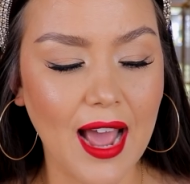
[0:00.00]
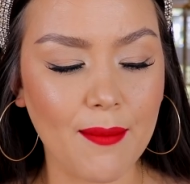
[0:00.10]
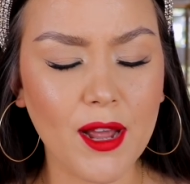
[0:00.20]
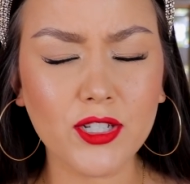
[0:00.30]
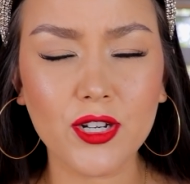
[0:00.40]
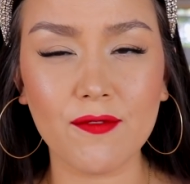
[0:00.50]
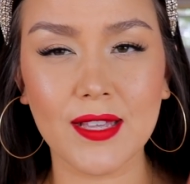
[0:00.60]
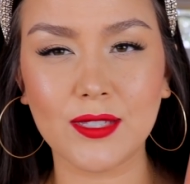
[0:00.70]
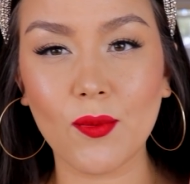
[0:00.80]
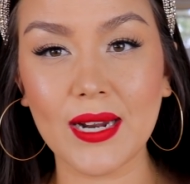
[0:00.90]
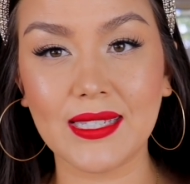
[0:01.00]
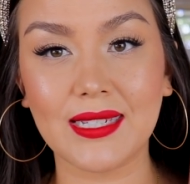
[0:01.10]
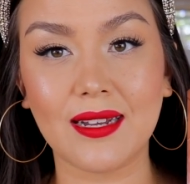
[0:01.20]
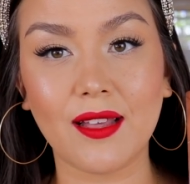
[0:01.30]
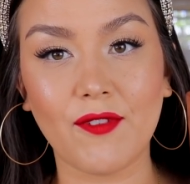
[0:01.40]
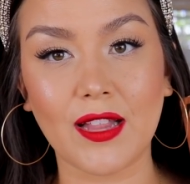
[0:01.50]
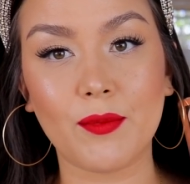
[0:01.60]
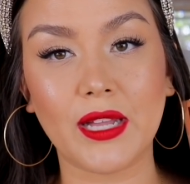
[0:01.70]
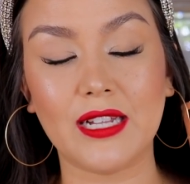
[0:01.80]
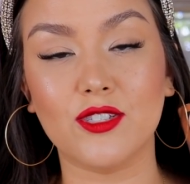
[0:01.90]
I'm not sure if this one is still
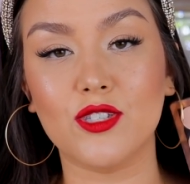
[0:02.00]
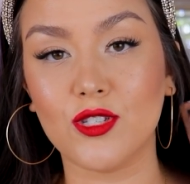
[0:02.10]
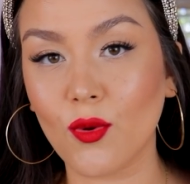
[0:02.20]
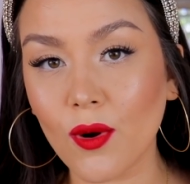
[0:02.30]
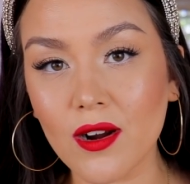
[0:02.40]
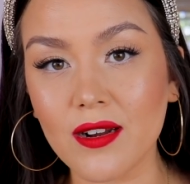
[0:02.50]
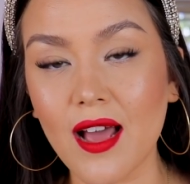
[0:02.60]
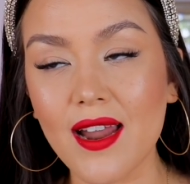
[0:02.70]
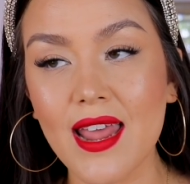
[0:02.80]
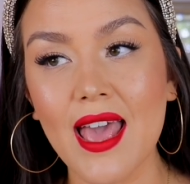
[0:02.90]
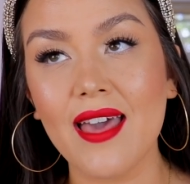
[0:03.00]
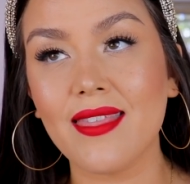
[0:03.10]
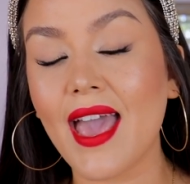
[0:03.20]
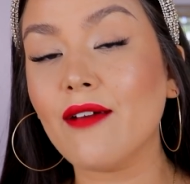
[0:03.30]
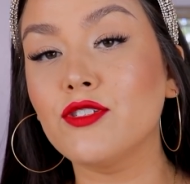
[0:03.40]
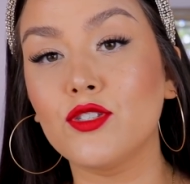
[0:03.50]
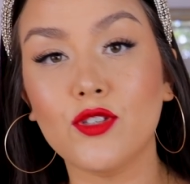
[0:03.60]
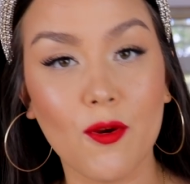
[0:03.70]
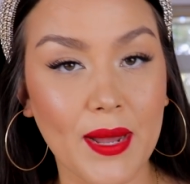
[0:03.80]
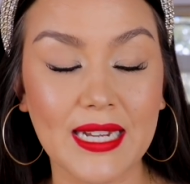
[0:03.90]
available in store or not. They have
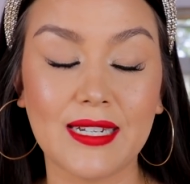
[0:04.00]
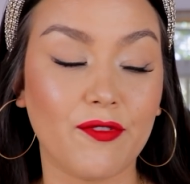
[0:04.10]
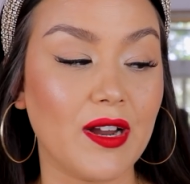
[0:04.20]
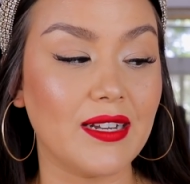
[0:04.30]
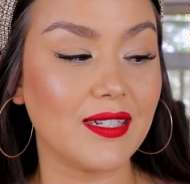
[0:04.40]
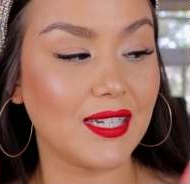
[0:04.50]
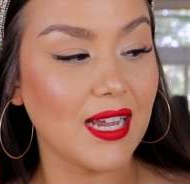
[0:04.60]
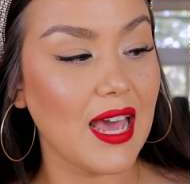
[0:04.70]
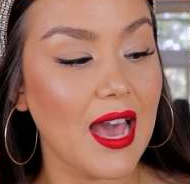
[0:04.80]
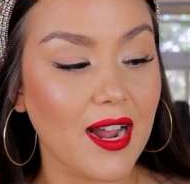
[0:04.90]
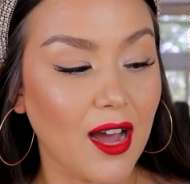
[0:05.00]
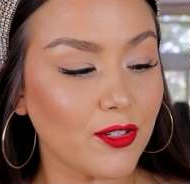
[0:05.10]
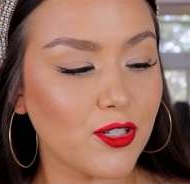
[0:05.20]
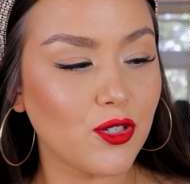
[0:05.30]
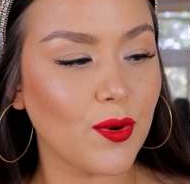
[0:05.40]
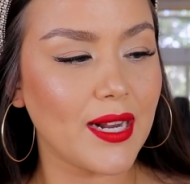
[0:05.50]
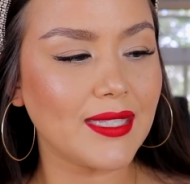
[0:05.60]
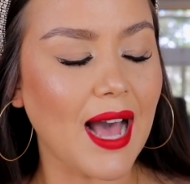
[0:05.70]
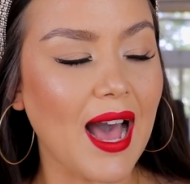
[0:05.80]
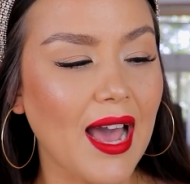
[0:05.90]
so many different color stories.
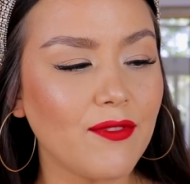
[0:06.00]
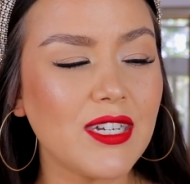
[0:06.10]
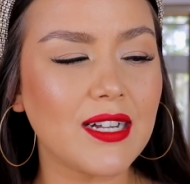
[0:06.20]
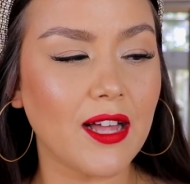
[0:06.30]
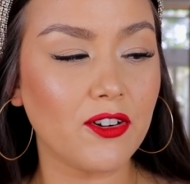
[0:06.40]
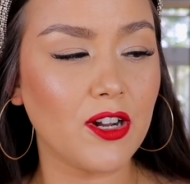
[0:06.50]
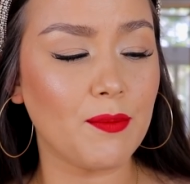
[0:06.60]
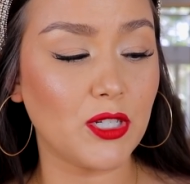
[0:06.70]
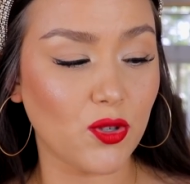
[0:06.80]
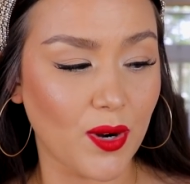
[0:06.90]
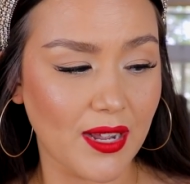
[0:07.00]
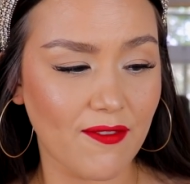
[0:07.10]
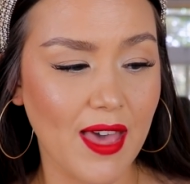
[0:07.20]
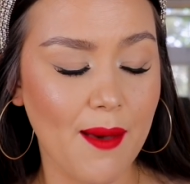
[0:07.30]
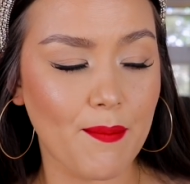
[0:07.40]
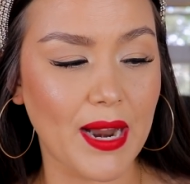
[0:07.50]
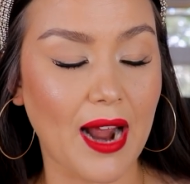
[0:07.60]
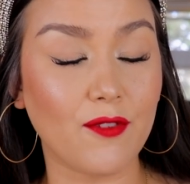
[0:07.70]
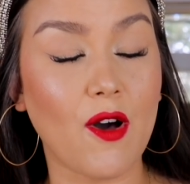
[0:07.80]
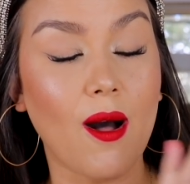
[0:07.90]
I've decluttered a majority of them, but
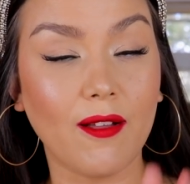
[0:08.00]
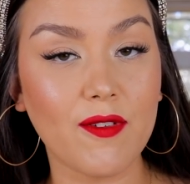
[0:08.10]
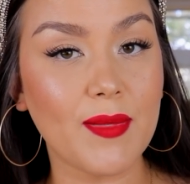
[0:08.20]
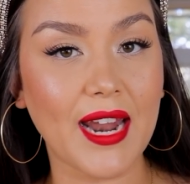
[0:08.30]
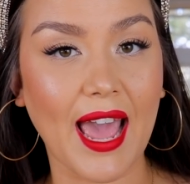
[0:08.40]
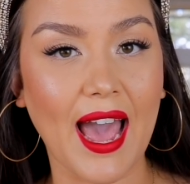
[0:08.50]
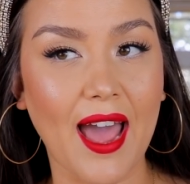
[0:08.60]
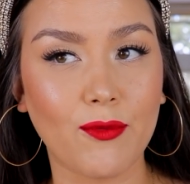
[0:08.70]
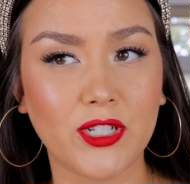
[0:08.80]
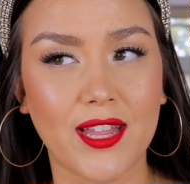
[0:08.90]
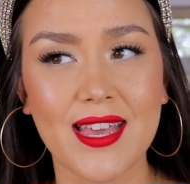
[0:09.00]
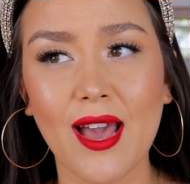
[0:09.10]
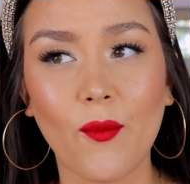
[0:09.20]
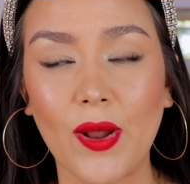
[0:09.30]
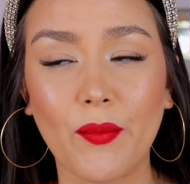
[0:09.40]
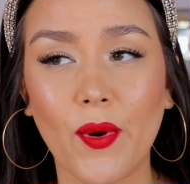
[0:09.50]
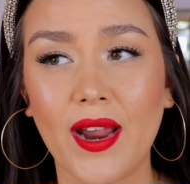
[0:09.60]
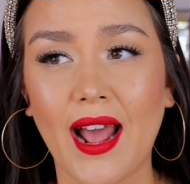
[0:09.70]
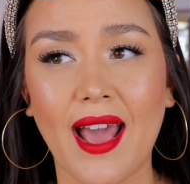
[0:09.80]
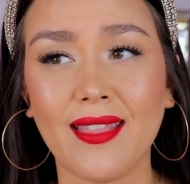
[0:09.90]
out of all of them that I had, which I think at one point
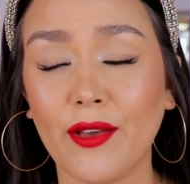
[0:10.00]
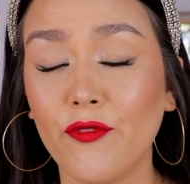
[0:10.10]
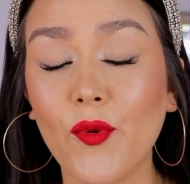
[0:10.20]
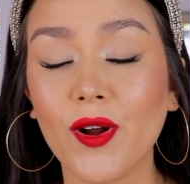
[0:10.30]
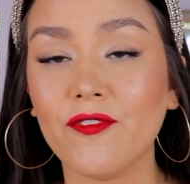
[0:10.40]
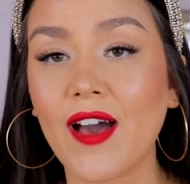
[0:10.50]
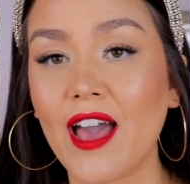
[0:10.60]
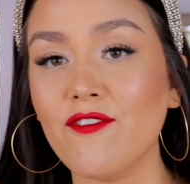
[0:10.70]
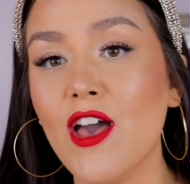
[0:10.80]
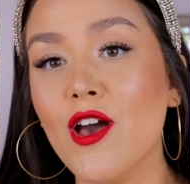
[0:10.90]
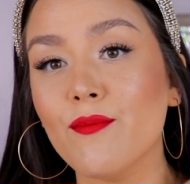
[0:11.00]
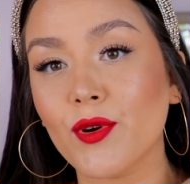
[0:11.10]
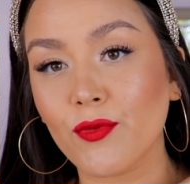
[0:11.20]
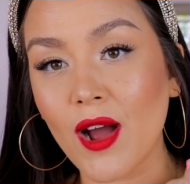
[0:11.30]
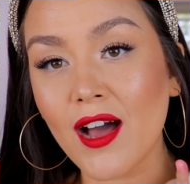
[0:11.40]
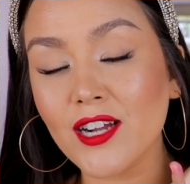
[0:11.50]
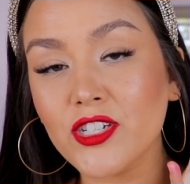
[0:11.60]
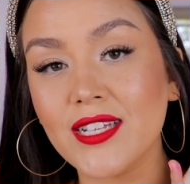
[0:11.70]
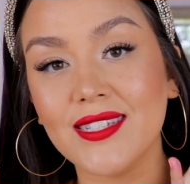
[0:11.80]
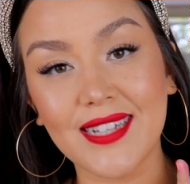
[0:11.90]
I had like four or five, Mirage
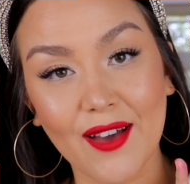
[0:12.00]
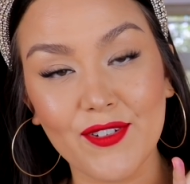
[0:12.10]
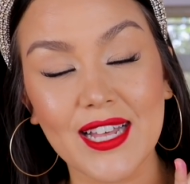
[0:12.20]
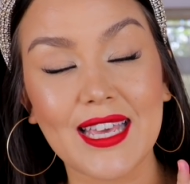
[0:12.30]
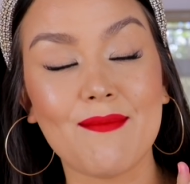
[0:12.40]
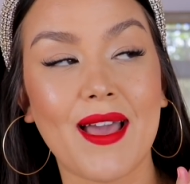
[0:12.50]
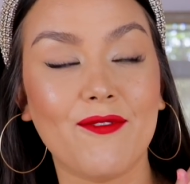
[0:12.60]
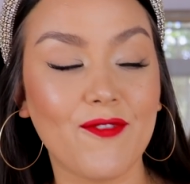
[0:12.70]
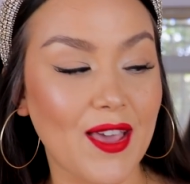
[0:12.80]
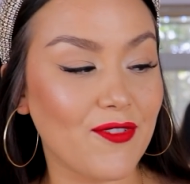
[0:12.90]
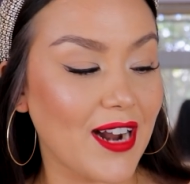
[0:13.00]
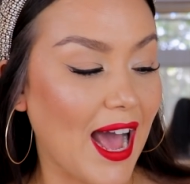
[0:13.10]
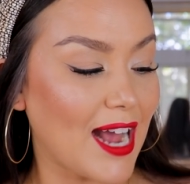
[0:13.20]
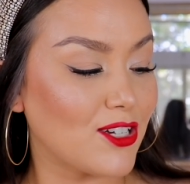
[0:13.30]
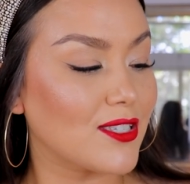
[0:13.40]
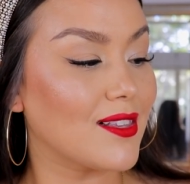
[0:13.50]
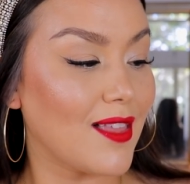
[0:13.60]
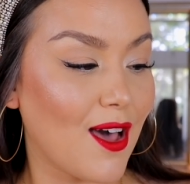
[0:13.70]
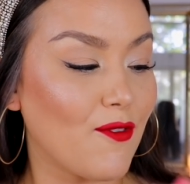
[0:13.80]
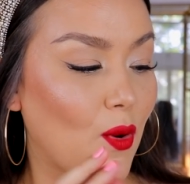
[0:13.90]
is definitely my favorite. I just
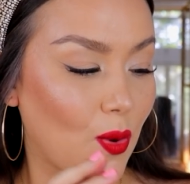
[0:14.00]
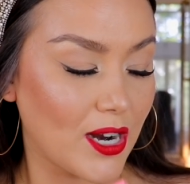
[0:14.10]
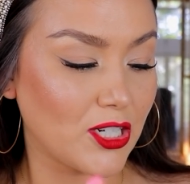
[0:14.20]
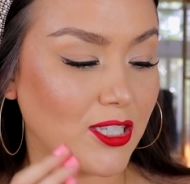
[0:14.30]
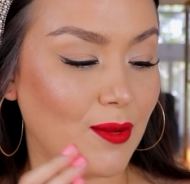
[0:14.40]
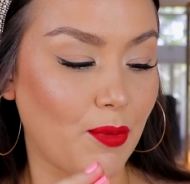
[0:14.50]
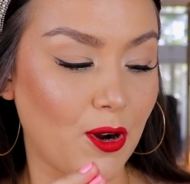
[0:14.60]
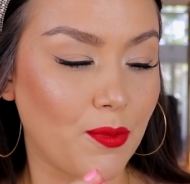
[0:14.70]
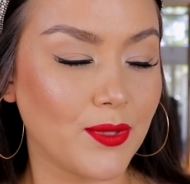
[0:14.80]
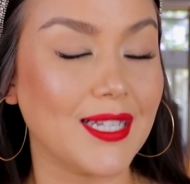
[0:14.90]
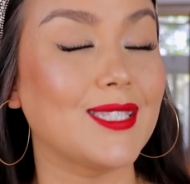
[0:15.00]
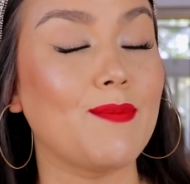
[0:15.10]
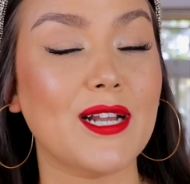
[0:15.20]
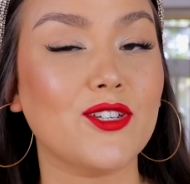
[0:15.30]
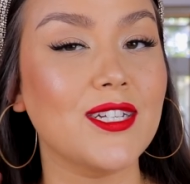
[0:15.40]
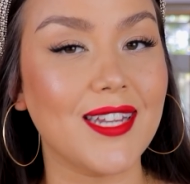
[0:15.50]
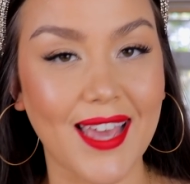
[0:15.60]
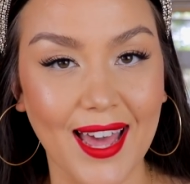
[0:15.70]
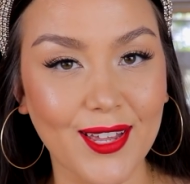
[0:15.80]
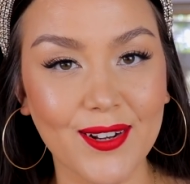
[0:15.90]
love oranges and purples, especially
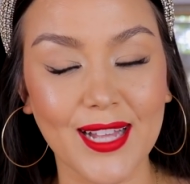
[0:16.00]
together.